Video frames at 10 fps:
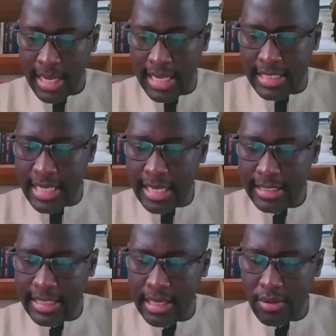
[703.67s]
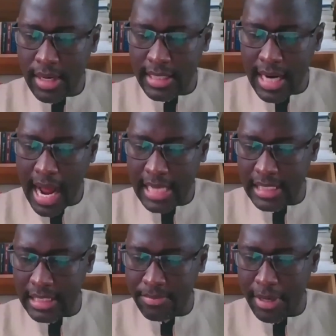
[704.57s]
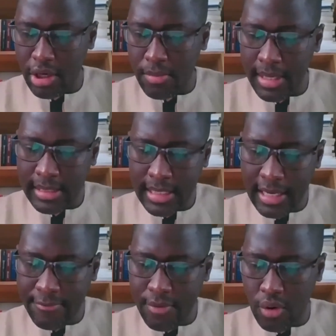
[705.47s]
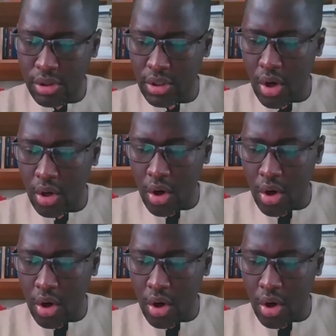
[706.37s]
is that this literature has predominantly focused on